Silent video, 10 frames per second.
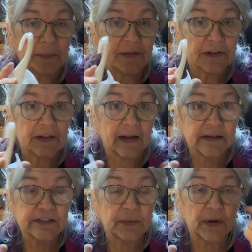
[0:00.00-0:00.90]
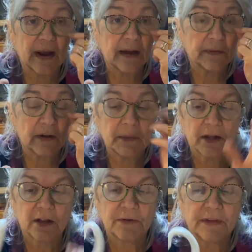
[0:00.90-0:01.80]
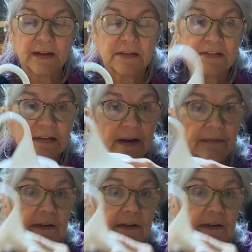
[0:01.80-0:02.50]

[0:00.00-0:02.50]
in the closet where I have all my clothing and stuff.